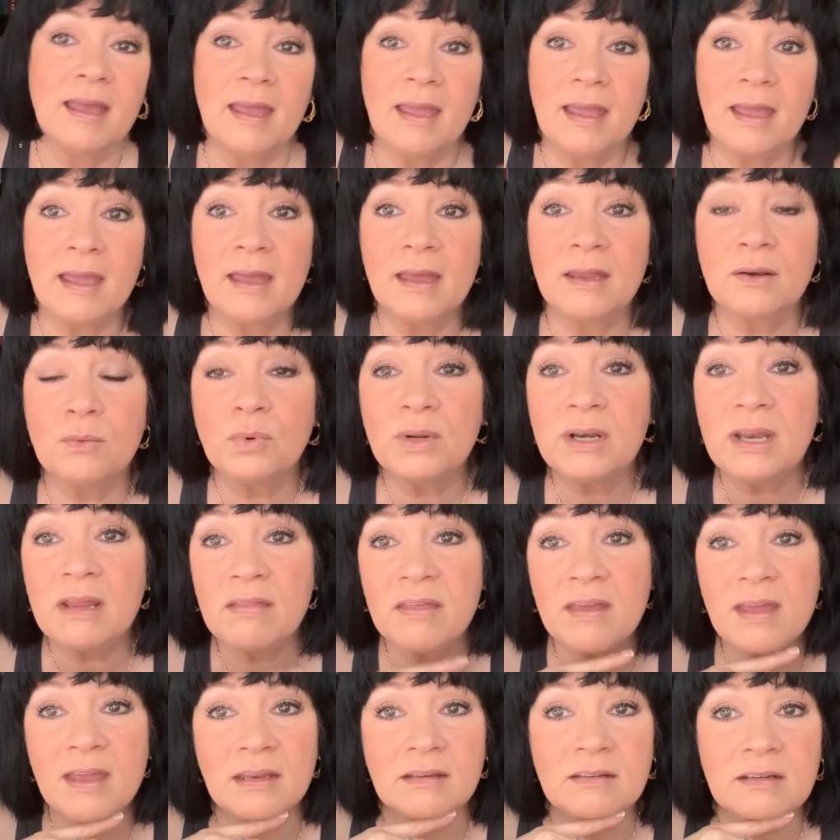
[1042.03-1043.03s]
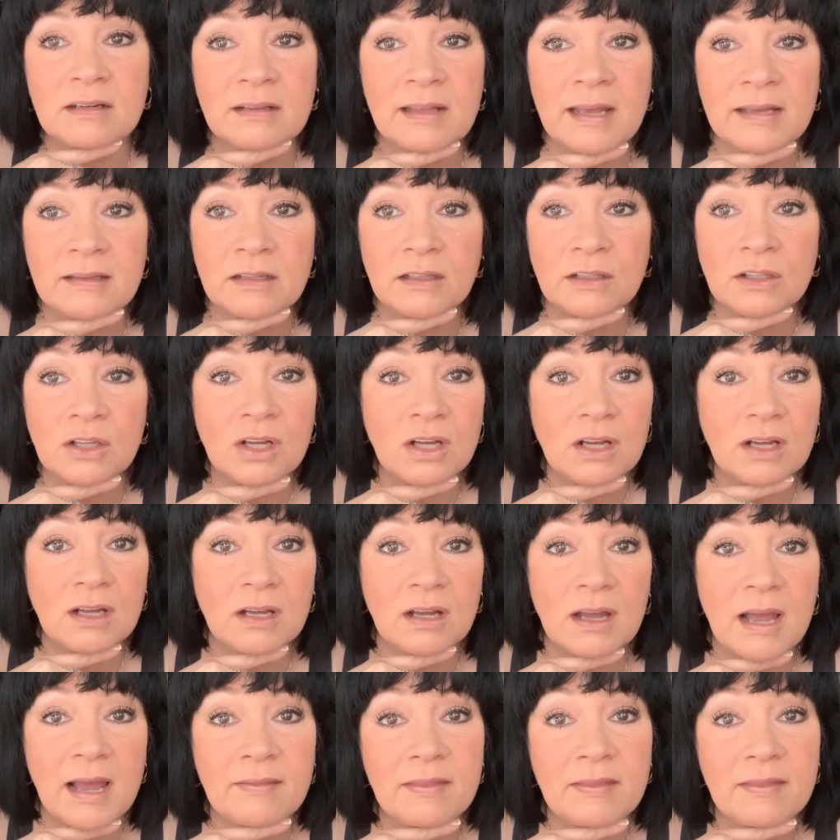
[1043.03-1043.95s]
And what do you think? Do you like the look?